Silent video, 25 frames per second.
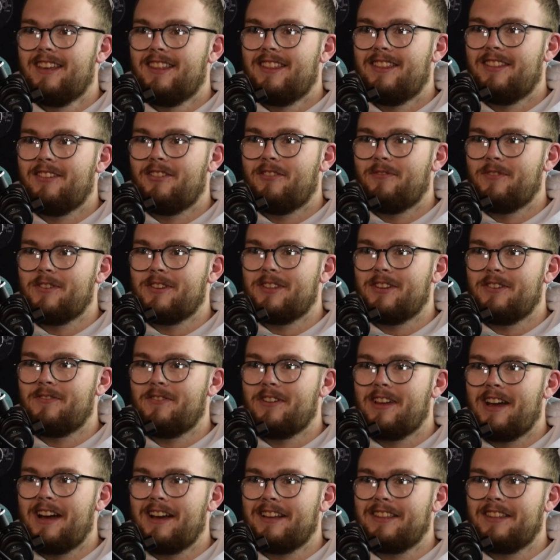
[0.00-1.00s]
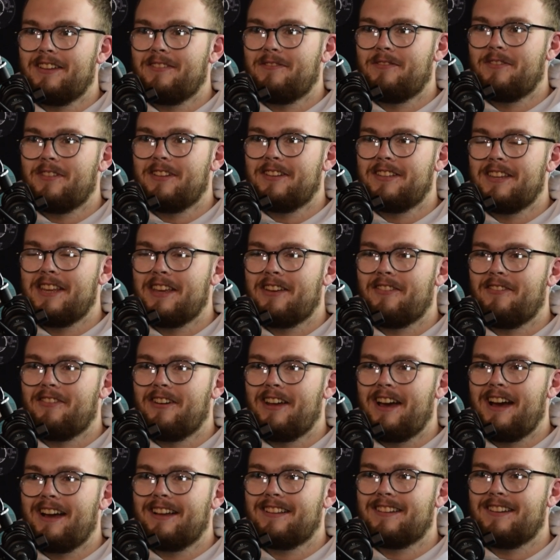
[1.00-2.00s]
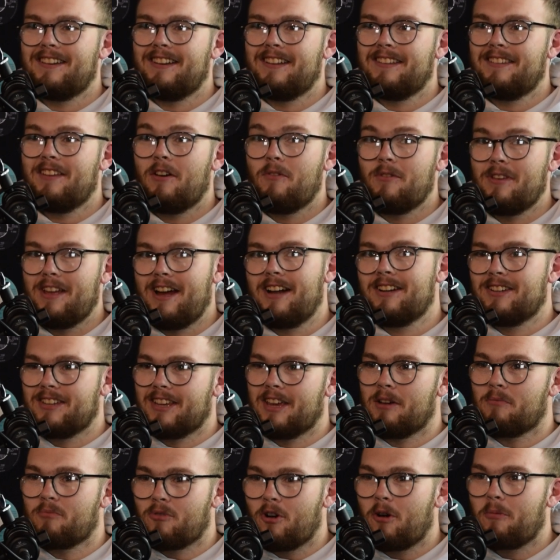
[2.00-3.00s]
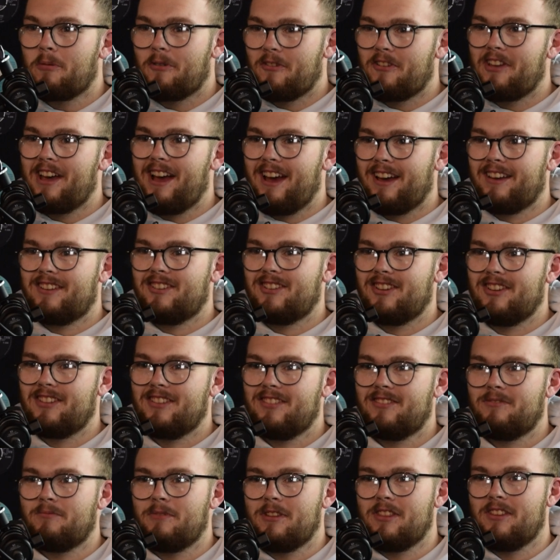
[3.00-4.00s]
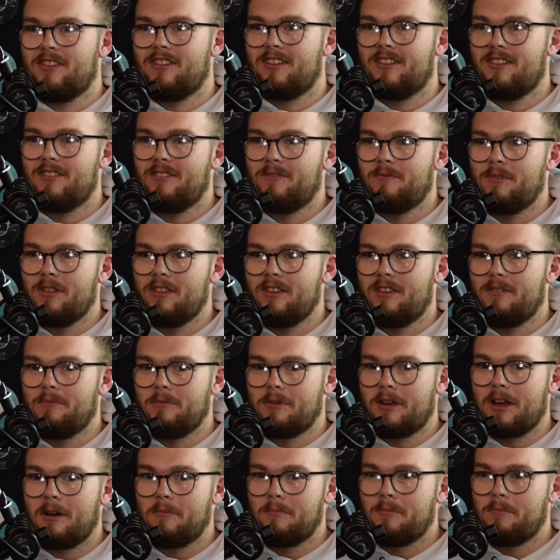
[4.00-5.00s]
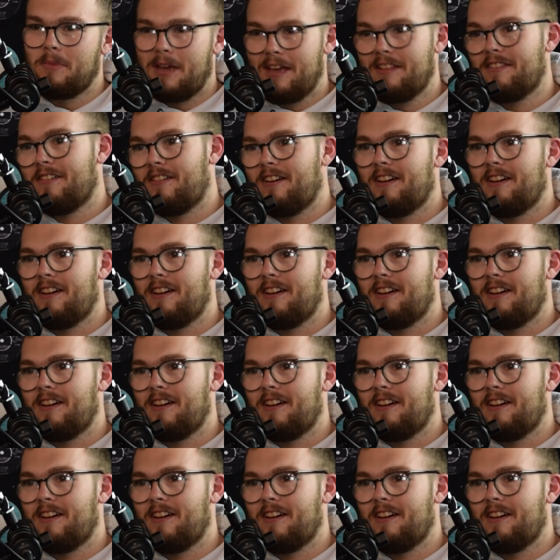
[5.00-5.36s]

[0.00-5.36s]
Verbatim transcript: they're obviously reacting for the sake of reacting until you actually get proper reactions when you when you become better